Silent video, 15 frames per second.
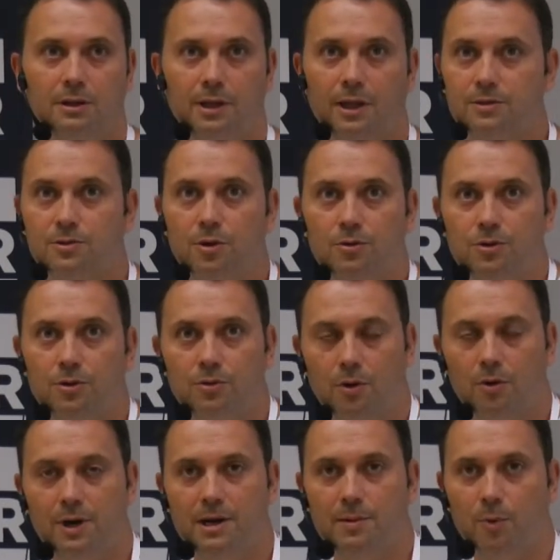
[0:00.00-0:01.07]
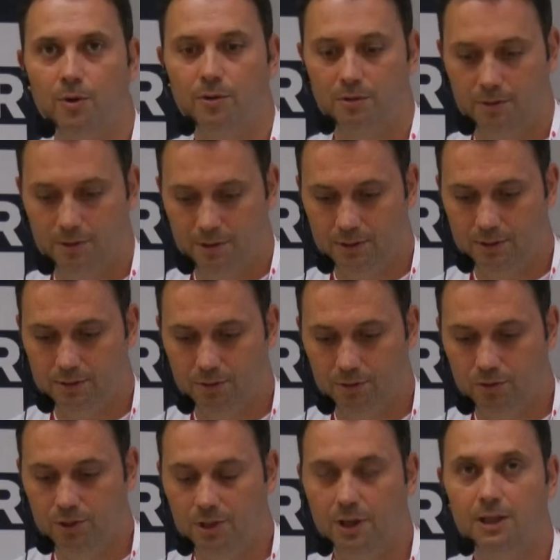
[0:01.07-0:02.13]
That's not your role anymore. So
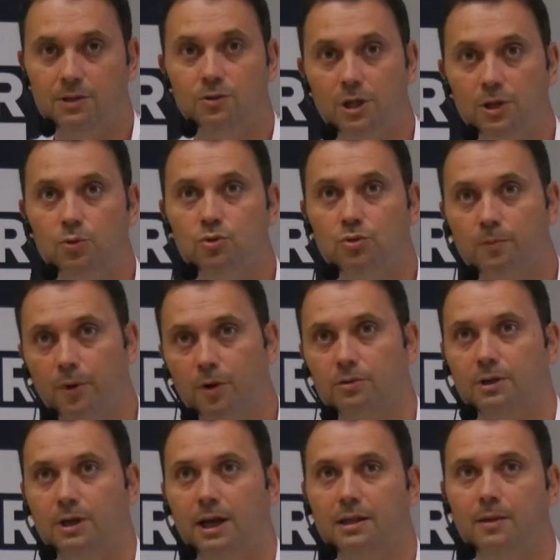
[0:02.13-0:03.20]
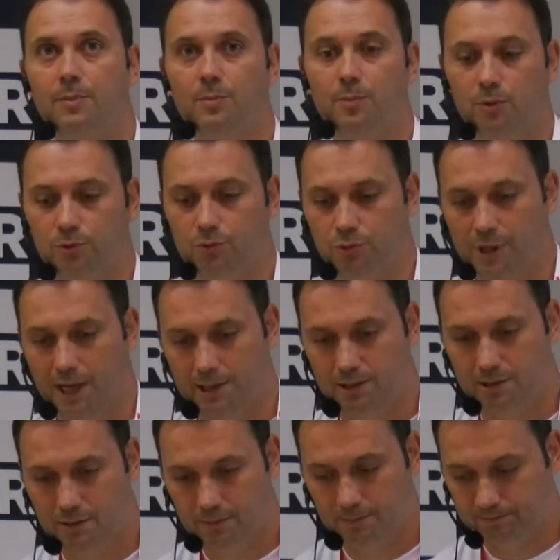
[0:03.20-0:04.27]
you need to support other people to do that.
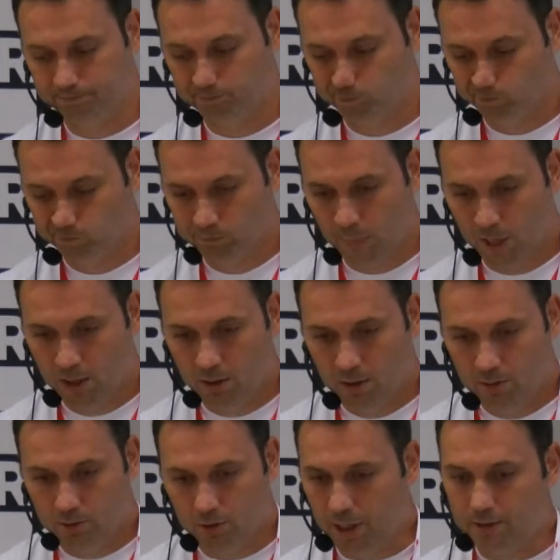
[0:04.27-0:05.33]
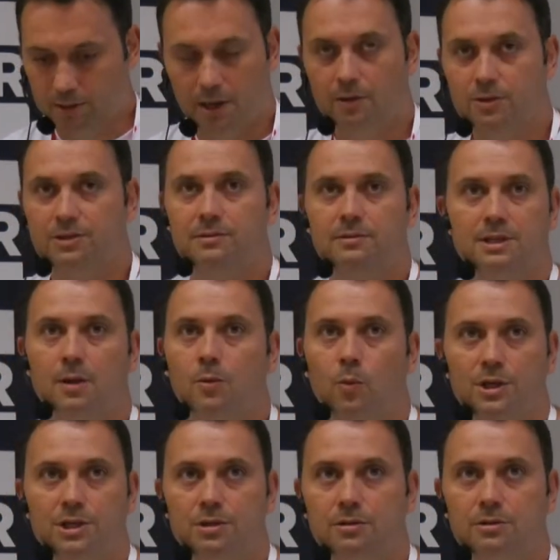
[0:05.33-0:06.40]
So that's some
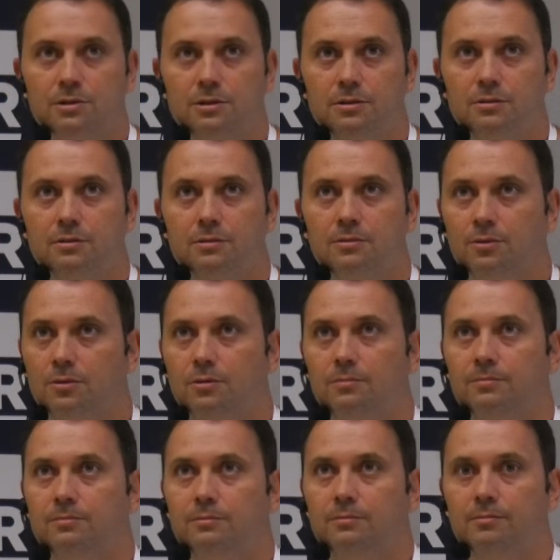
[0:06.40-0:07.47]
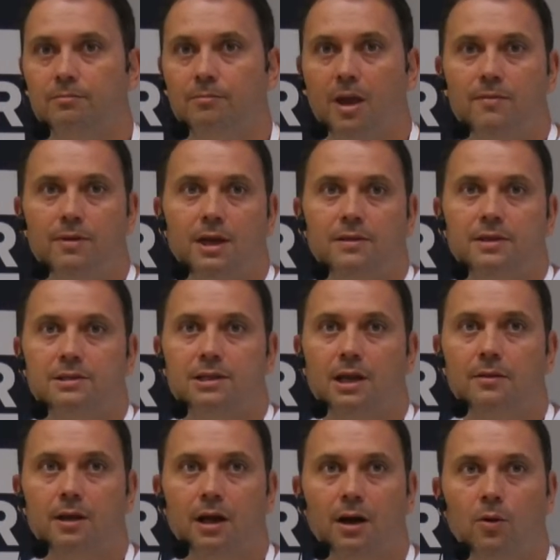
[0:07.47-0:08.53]
questions to maybe
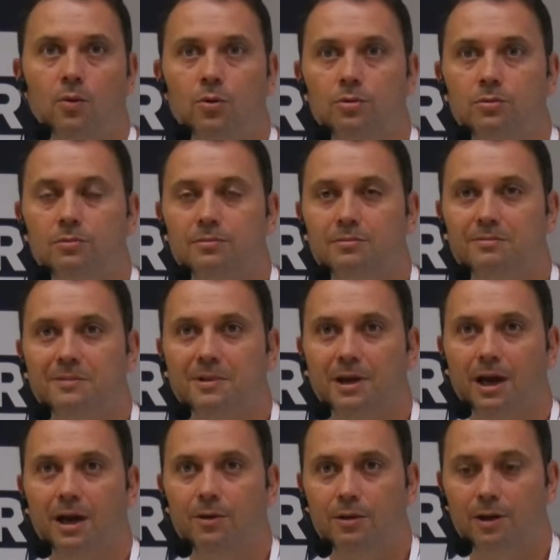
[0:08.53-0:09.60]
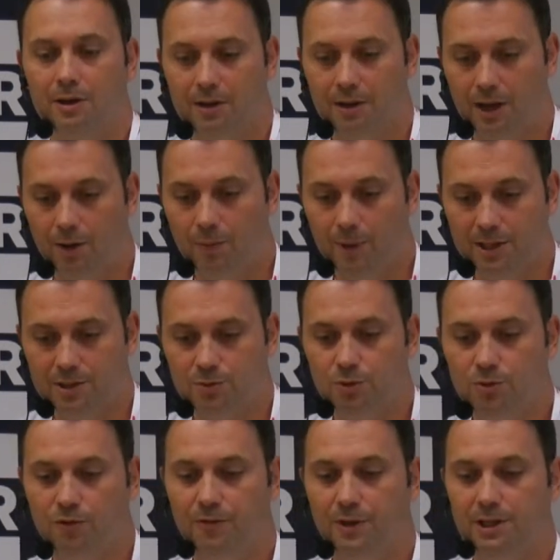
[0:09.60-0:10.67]
understand how much do
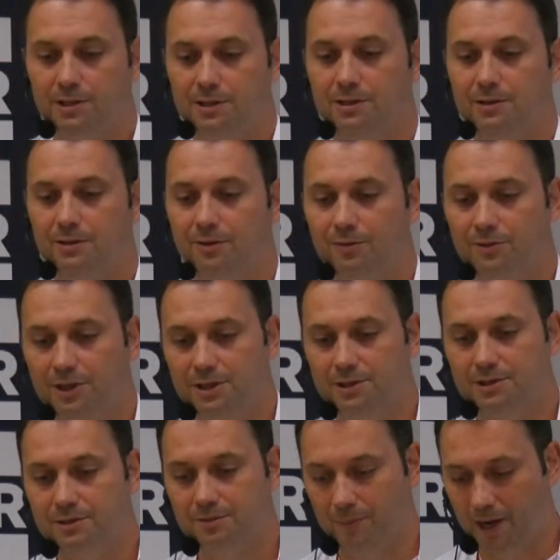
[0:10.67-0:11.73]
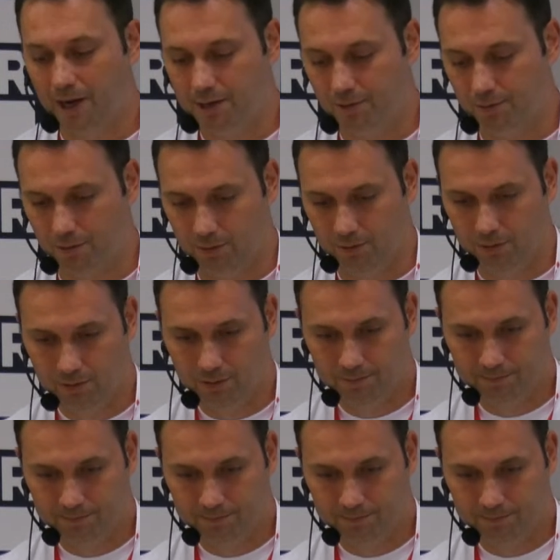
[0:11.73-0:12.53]
you fit on this manager role.